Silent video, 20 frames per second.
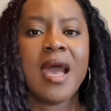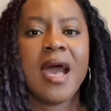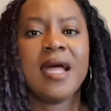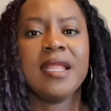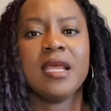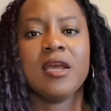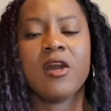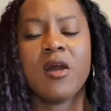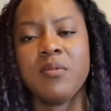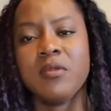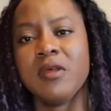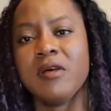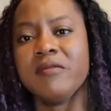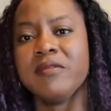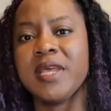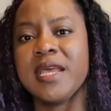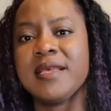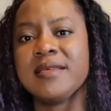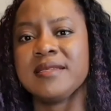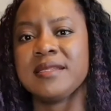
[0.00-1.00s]
And a couple
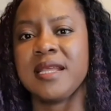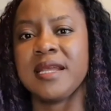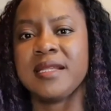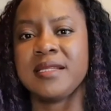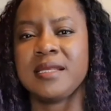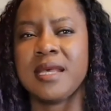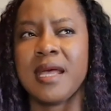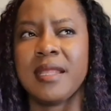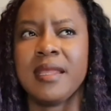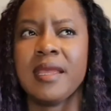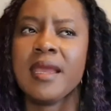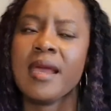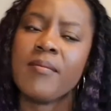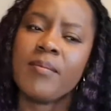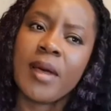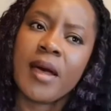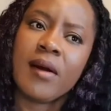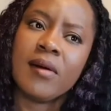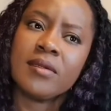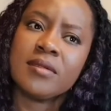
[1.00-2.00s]
of days later, I think
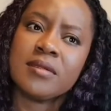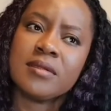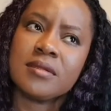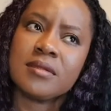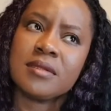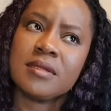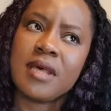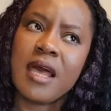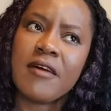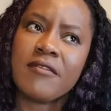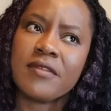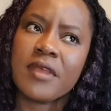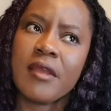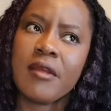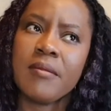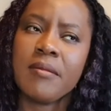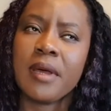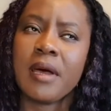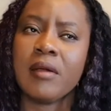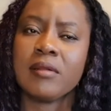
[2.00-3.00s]

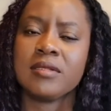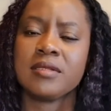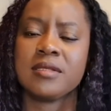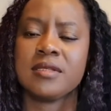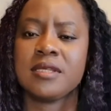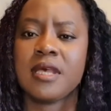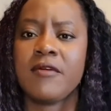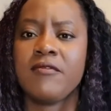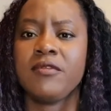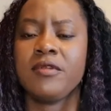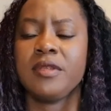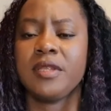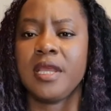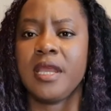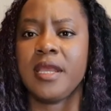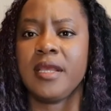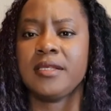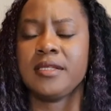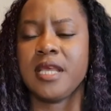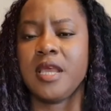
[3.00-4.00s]
after about 7
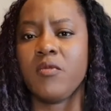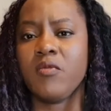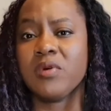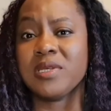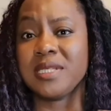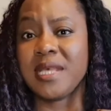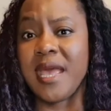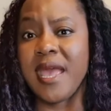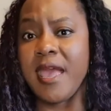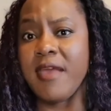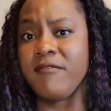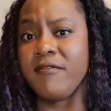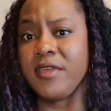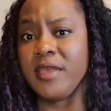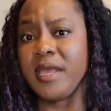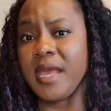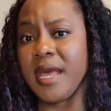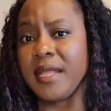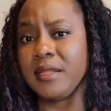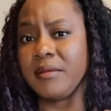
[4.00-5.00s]
days, it was
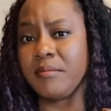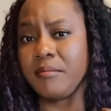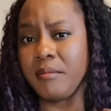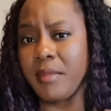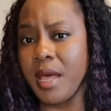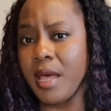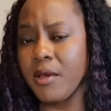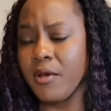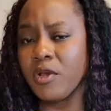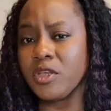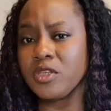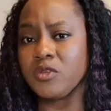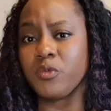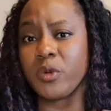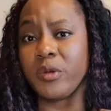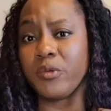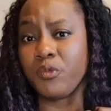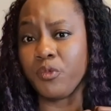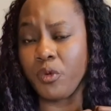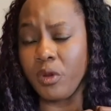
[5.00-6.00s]
heavy and the mangoes
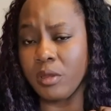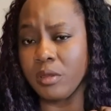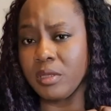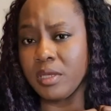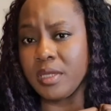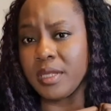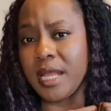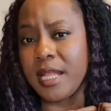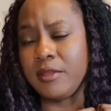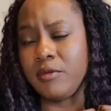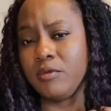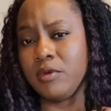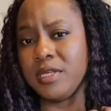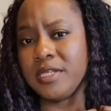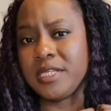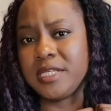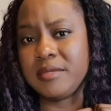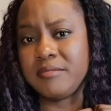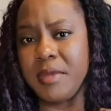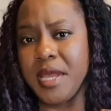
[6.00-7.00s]
were rotting and it
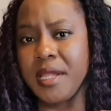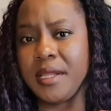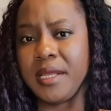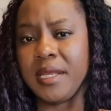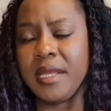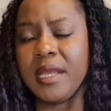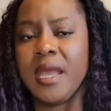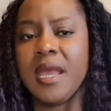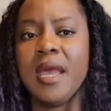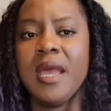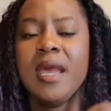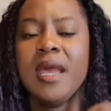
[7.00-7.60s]
was smelly.